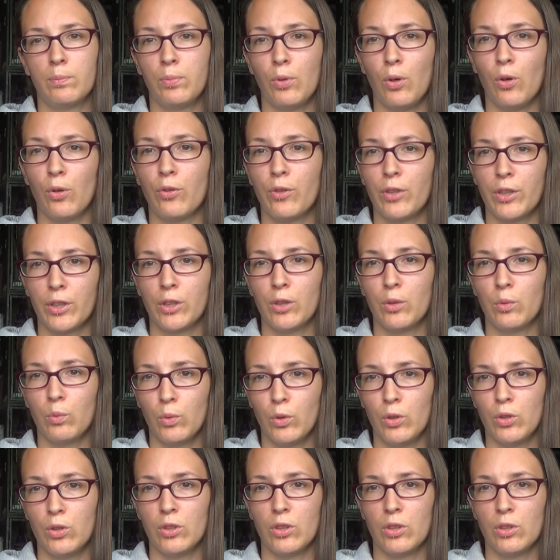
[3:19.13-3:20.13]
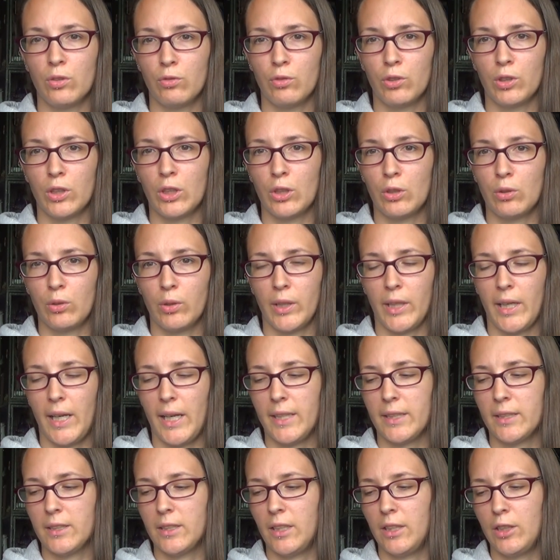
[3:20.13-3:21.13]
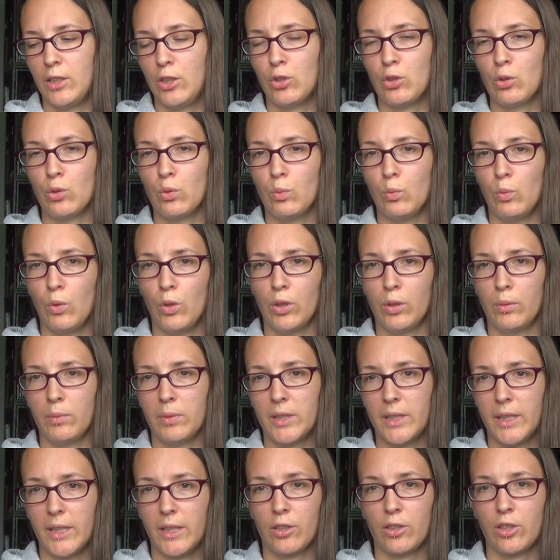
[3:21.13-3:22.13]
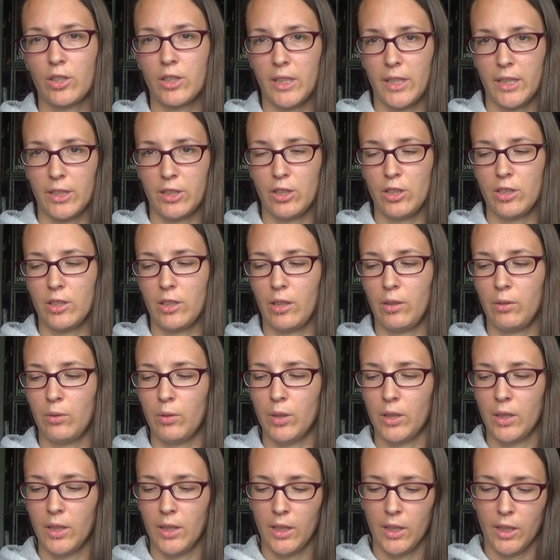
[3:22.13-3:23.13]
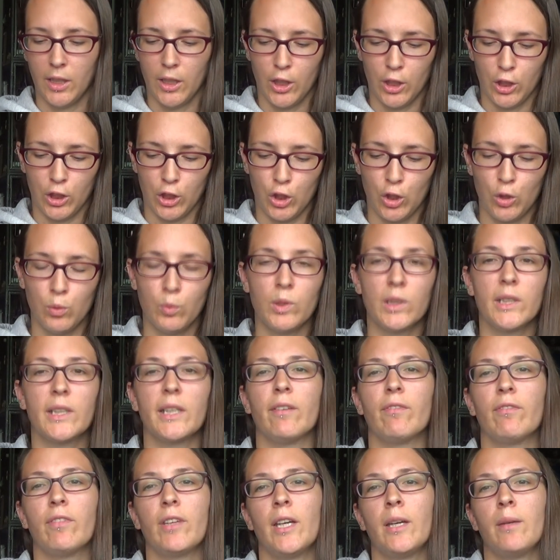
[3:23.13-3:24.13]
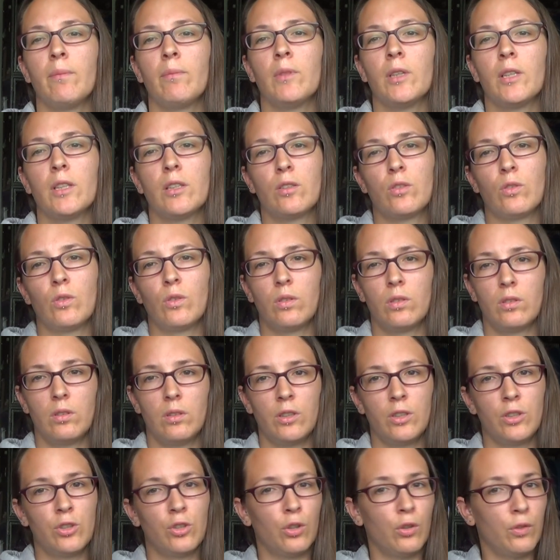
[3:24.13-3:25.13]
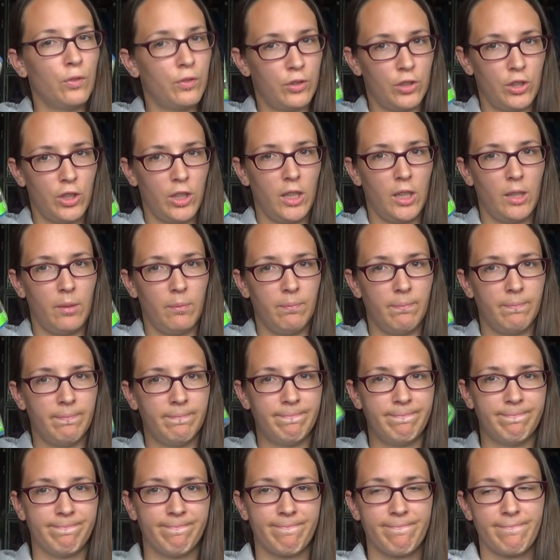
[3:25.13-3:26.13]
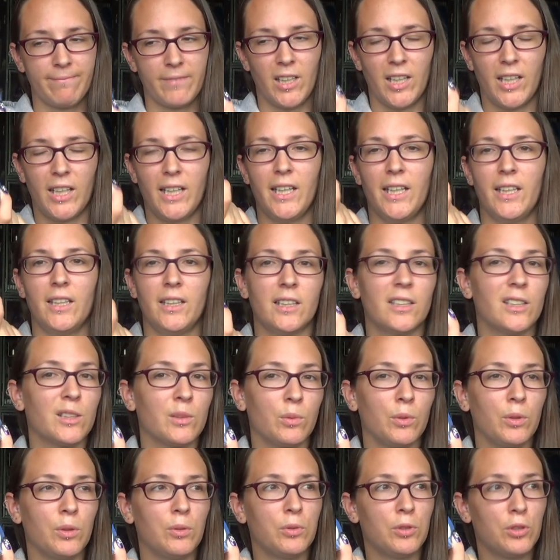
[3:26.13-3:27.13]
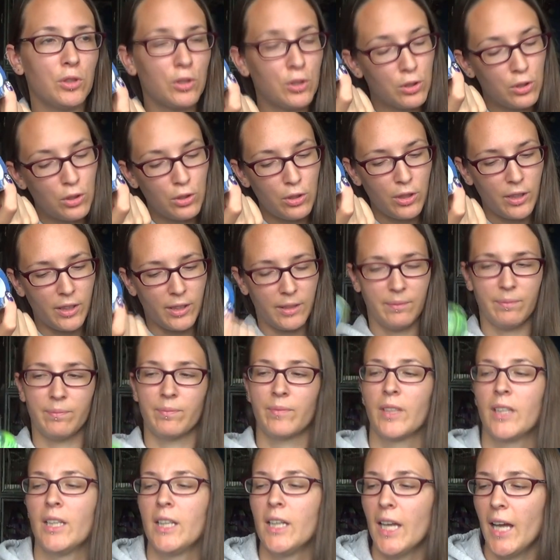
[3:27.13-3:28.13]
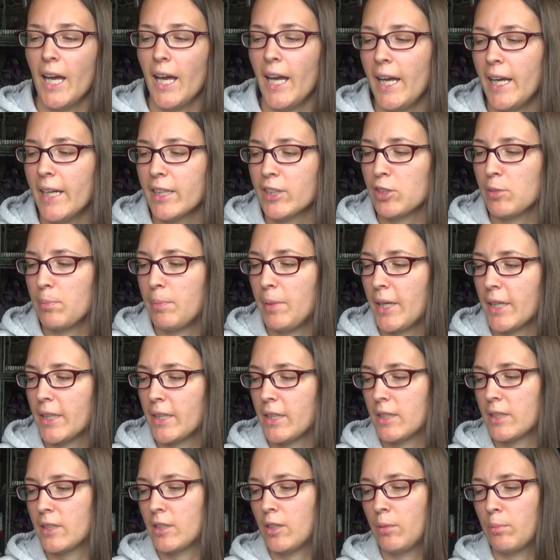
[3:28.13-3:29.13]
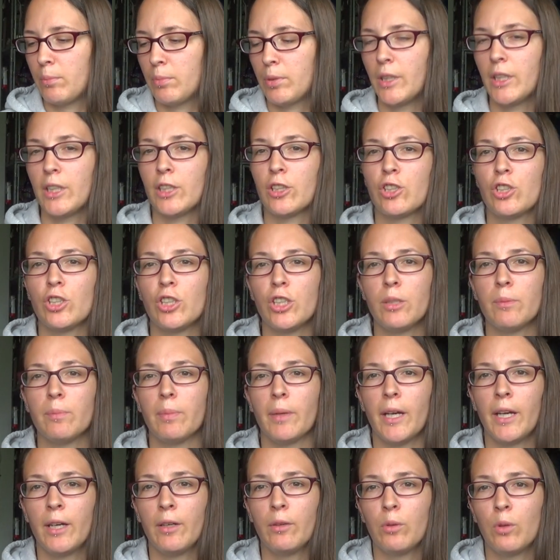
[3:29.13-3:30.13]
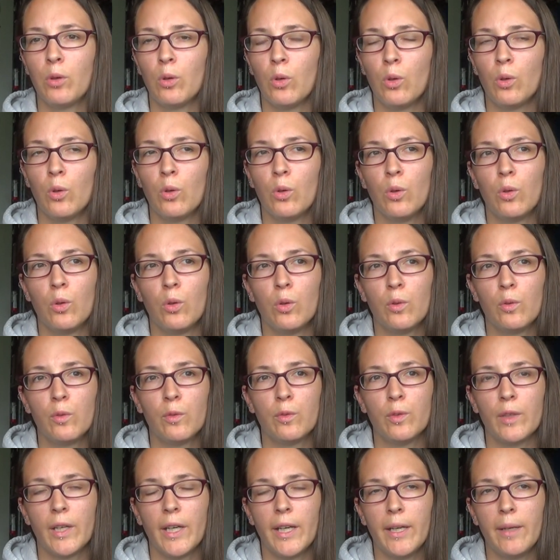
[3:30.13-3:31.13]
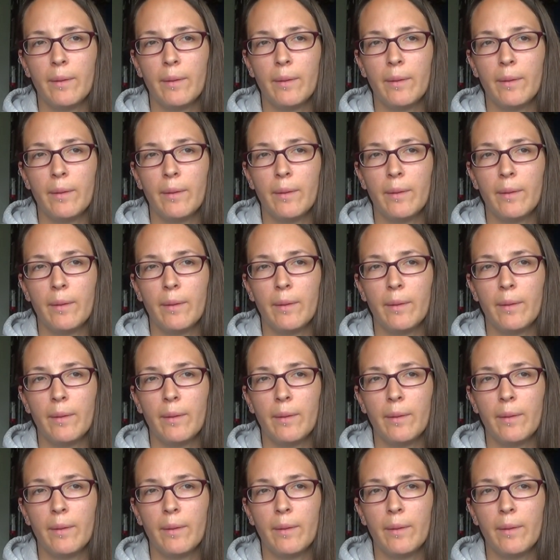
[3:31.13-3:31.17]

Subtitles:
bothering the wound and really going at it, you don't want them to take their stitches out. You would give them the sausage of shame, and this is what you would use to do it. I actually picked this up pretty cheap out of